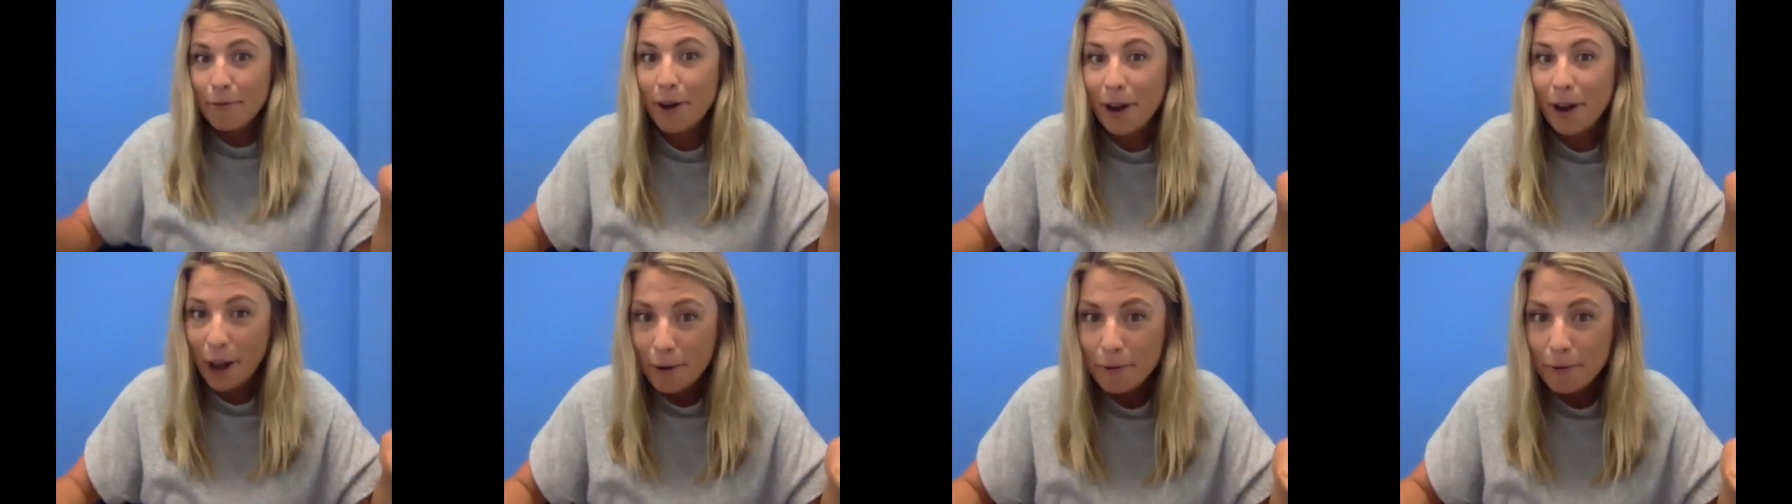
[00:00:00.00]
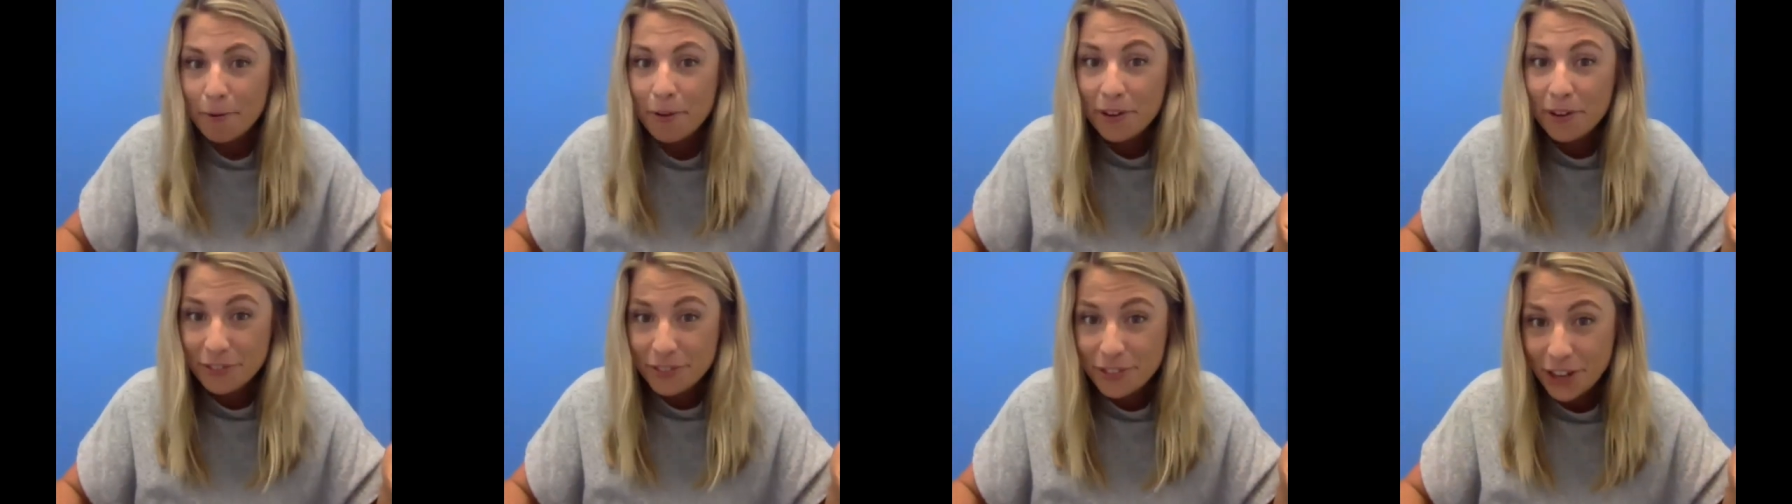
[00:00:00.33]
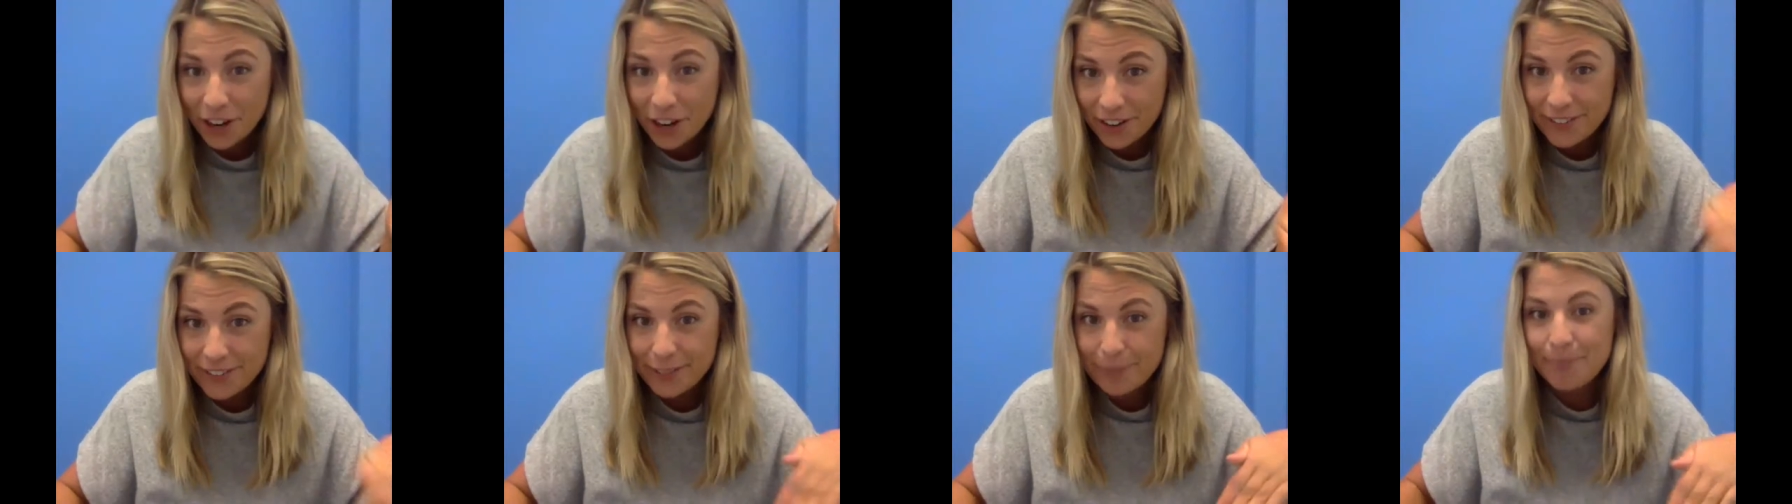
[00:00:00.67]
what I would have
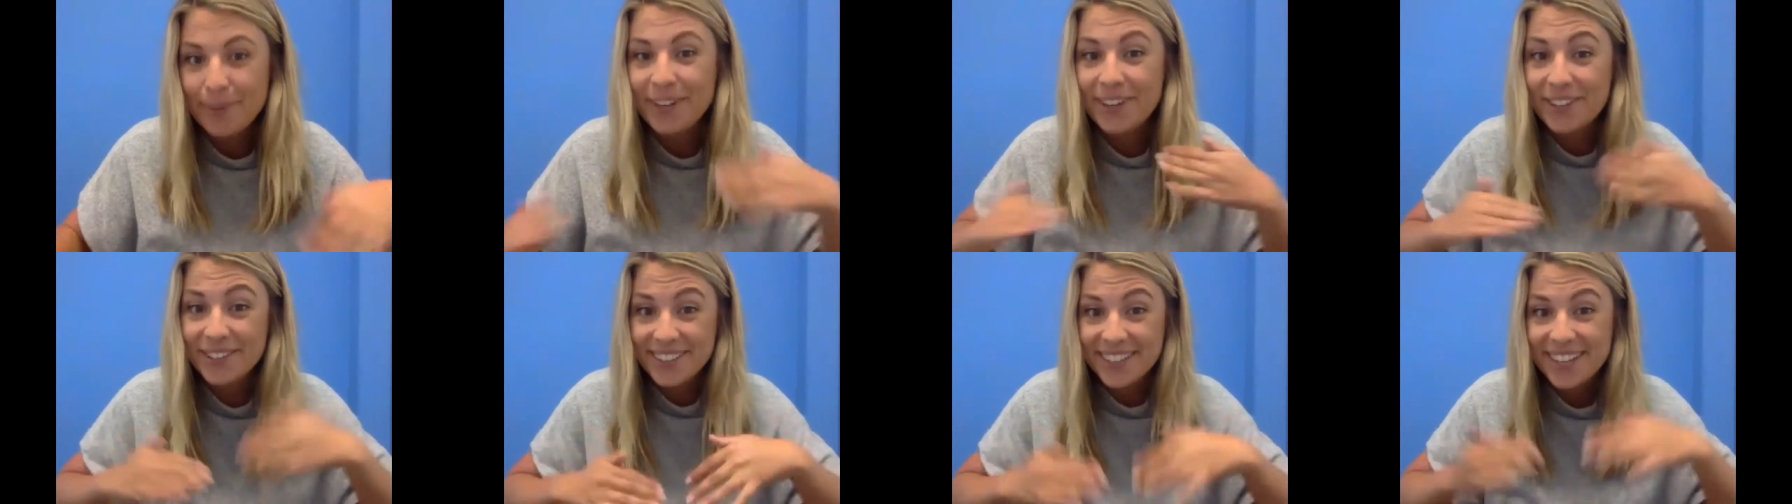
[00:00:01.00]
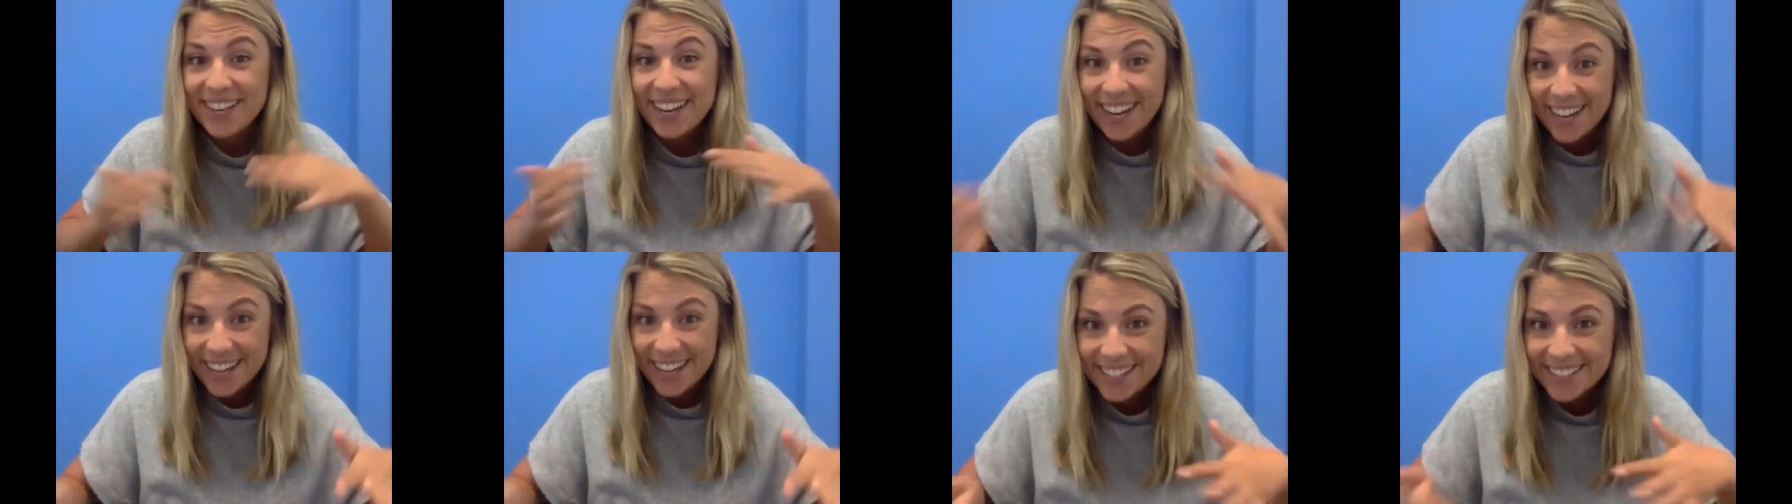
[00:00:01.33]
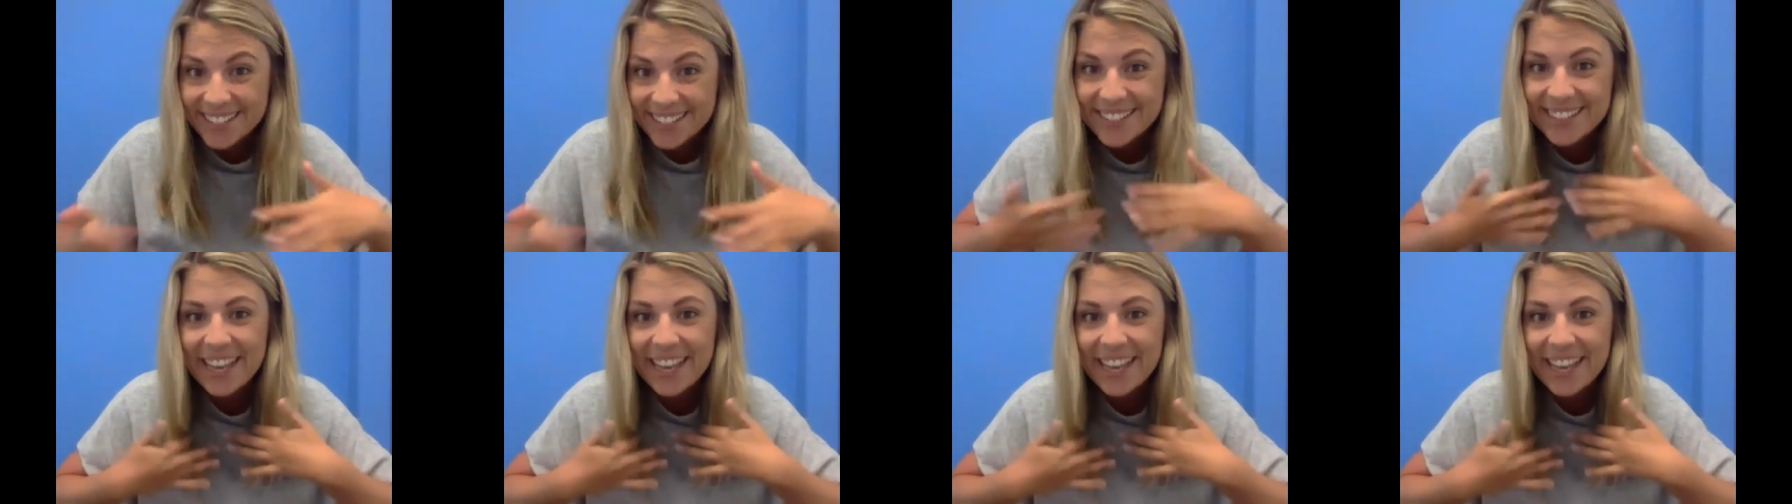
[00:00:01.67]
chosen because it is.